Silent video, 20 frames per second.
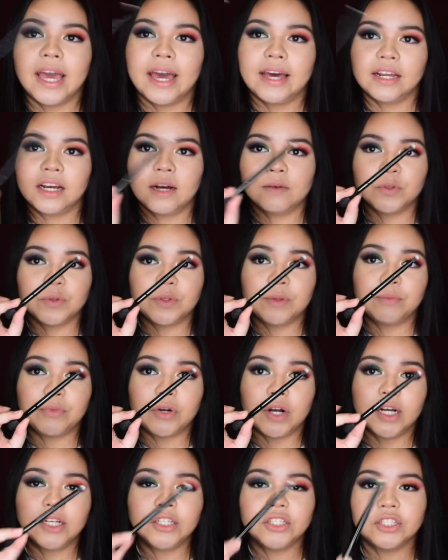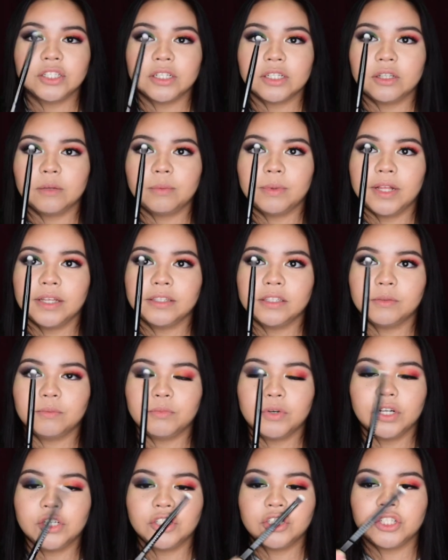And it comes with a brush, a double-ended
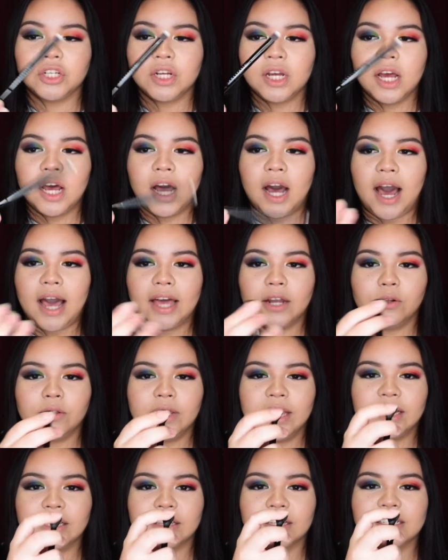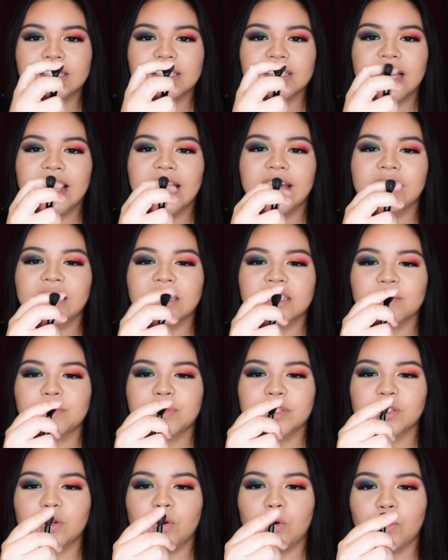brush. I don't like this side, it's a
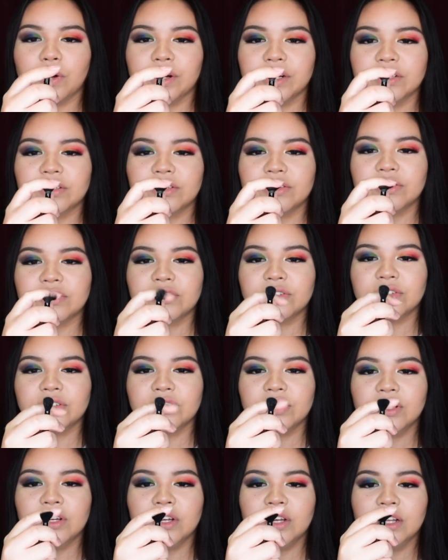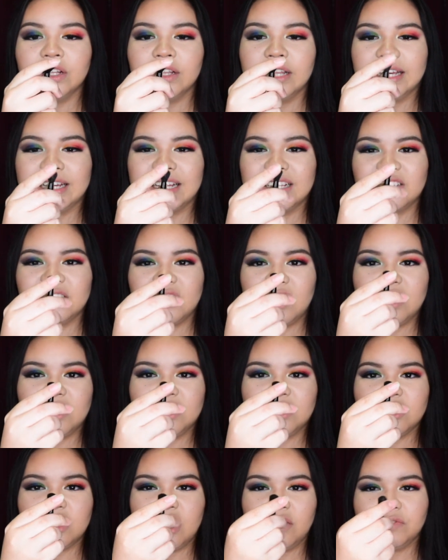bit coarse. Like, it's not
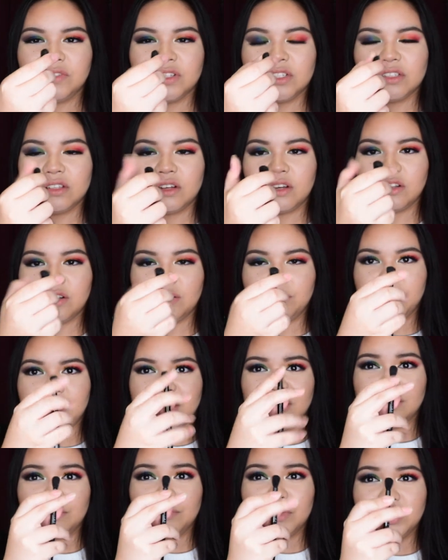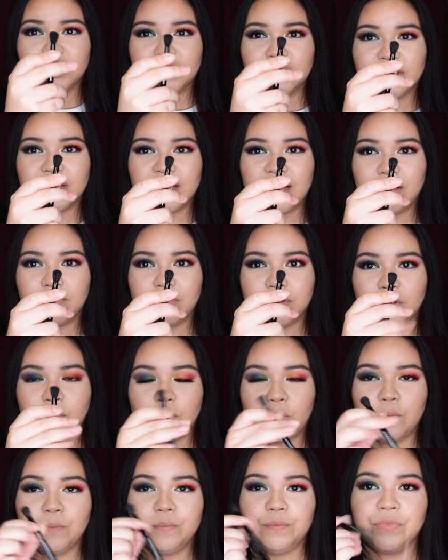as soft as the other bundle brushes I have at
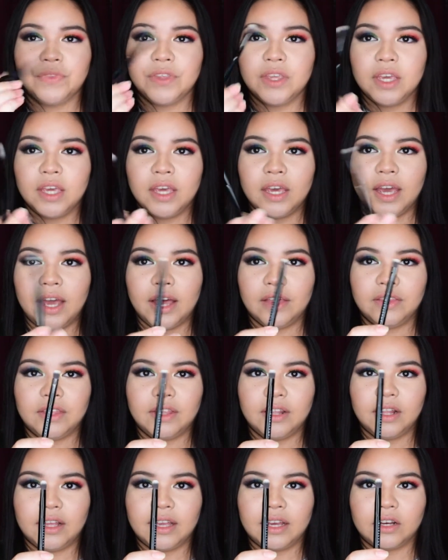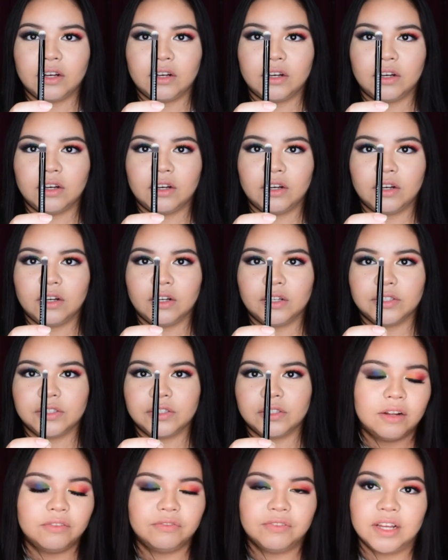home. And then like
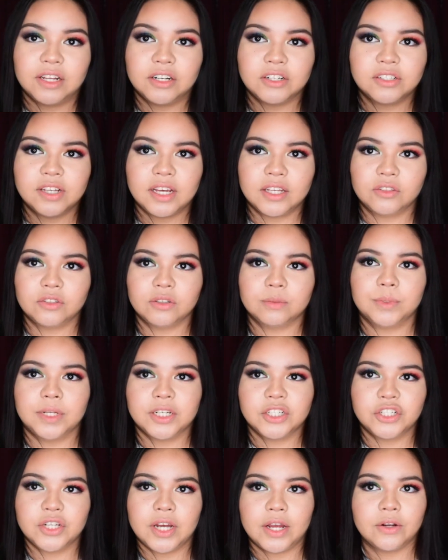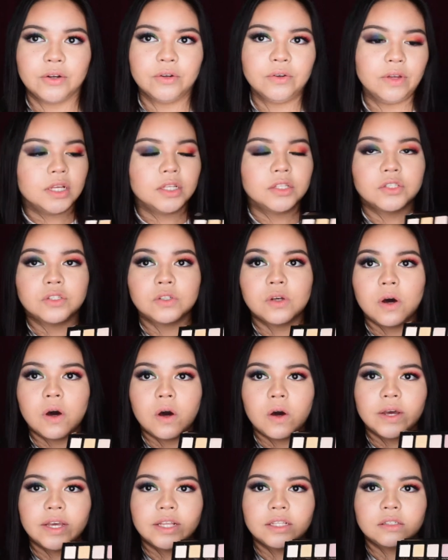a flatter side to apply shadow. So
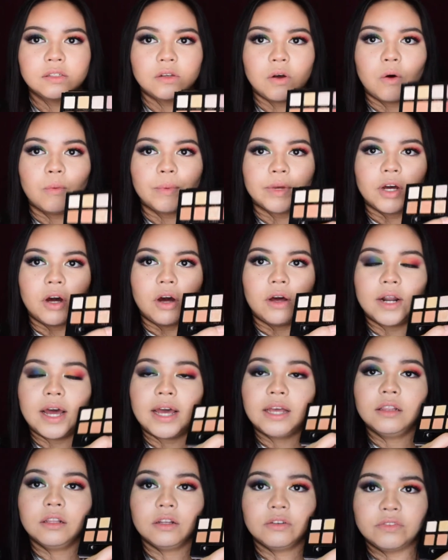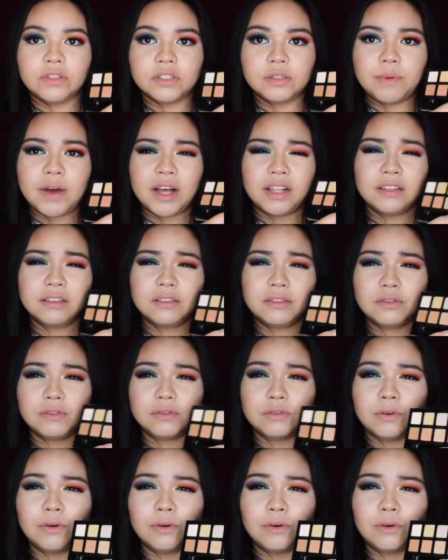it's, oh my god, I love this palette so